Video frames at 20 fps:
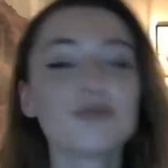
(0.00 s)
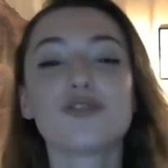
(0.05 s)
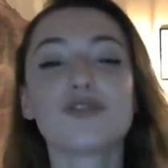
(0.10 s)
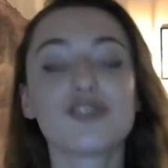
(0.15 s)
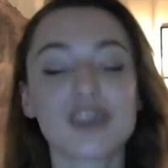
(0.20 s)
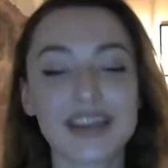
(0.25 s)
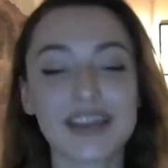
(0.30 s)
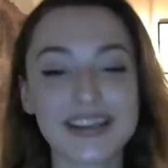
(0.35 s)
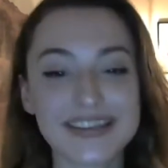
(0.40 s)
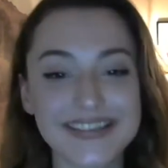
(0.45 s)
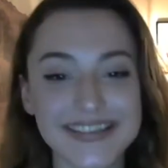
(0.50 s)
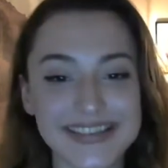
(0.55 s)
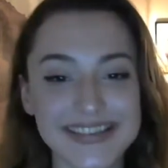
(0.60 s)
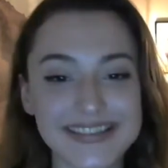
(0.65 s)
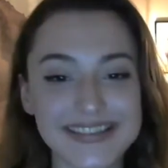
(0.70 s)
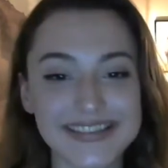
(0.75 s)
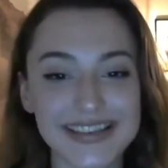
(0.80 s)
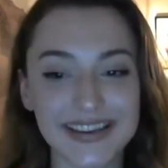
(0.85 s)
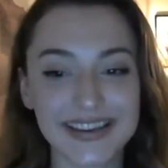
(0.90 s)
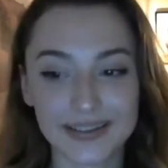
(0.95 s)

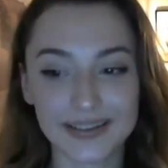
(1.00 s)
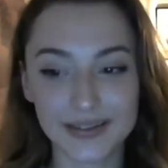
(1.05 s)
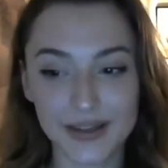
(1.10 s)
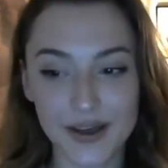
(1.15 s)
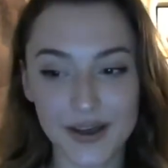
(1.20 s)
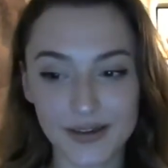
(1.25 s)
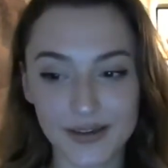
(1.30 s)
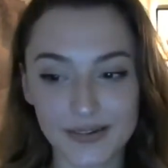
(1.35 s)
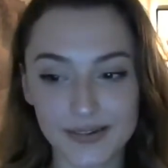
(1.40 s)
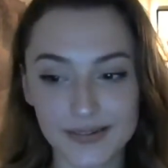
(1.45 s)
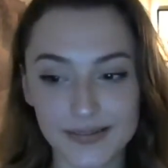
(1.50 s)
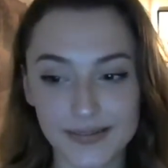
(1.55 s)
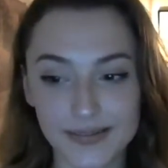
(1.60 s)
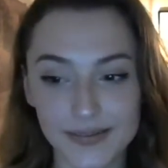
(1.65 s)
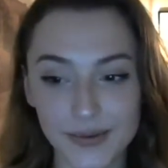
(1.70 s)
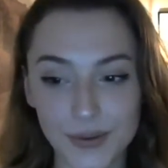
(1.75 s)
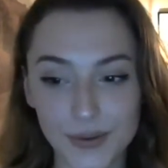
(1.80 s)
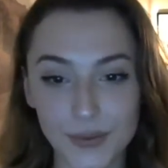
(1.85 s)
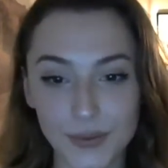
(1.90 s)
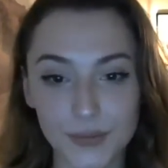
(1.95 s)
changes a lot.
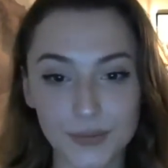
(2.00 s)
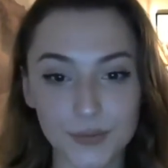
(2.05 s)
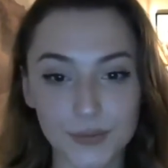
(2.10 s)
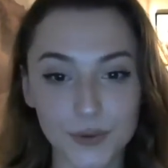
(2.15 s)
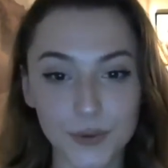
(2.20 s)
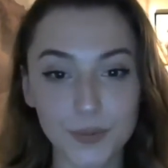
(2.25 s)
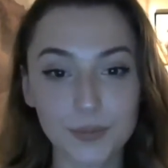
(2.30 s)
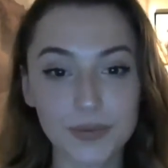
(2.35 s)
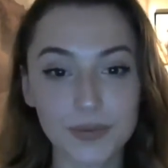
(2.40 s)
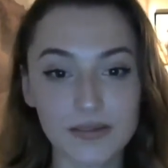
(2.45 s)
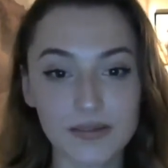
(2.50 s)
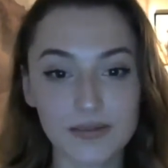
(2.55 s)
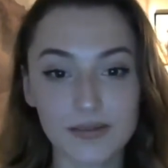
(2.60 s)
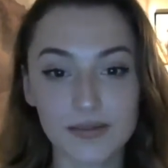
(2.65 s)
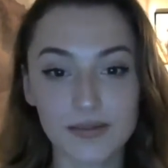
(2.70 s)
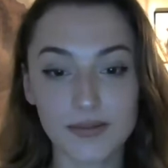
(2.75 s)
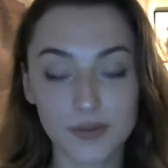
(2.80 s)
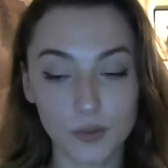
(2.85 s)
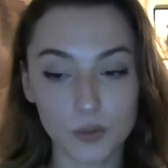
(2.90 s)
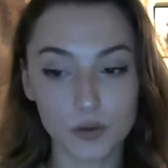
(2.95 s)
So don't be
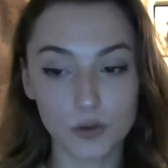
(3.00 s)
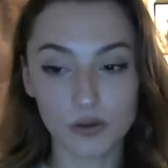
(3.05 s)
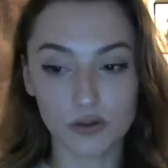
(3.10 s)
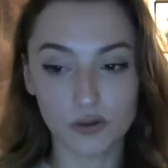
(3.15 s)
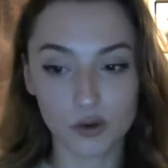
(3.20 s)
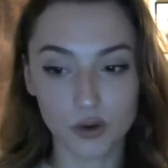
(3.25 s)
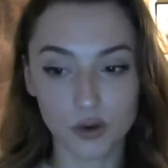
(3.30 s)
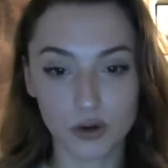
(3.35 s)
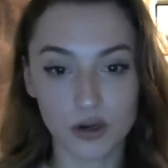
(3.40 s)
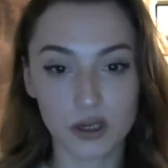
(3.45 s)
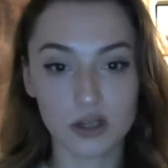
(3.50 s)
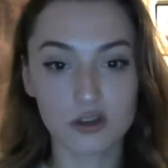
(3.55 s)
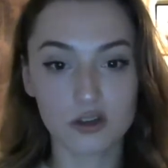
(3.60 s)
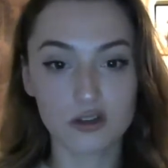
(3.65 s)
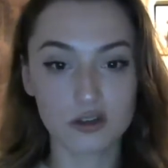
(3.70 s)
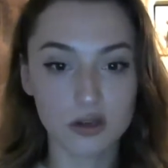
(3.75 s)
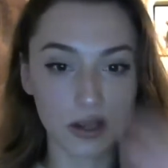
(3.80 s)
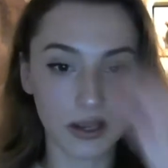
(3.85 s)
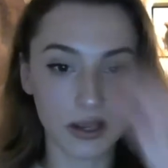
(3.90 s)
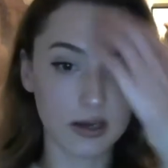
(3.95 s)
so
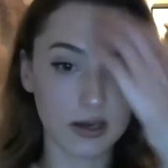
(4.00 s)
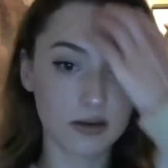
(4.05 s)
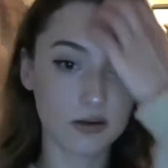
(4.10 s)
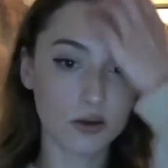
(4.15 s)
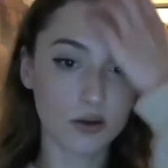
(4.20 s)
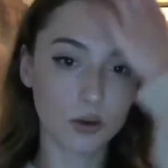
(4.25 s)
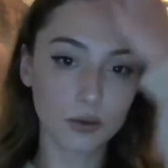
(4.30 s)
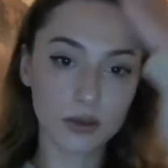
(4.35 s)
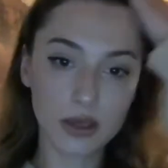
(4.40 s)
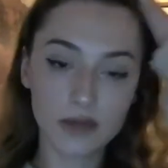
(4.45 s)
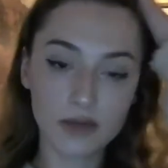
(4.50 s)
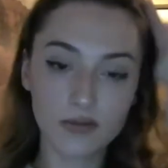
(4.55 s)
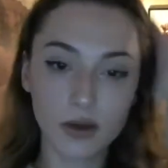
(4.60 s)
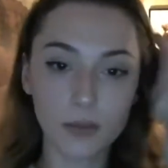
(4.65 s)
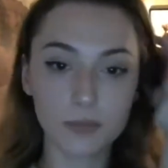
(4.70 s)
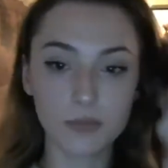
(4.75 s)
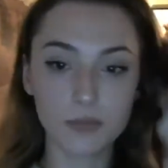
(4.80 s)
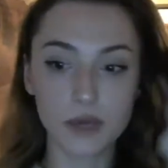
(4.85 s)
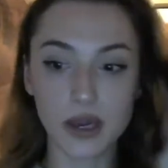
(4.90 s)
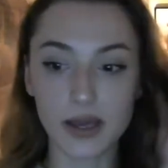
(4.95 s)
discouraged and don't give
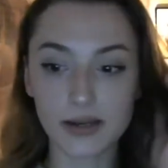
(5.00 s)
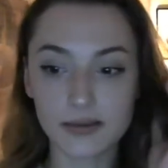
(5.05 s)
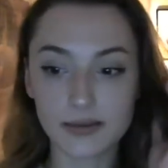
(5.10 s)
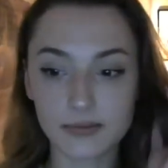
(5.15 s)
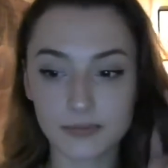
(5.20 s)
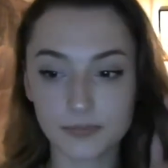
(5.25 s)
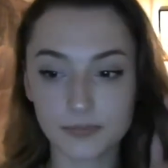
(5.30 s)
up yet.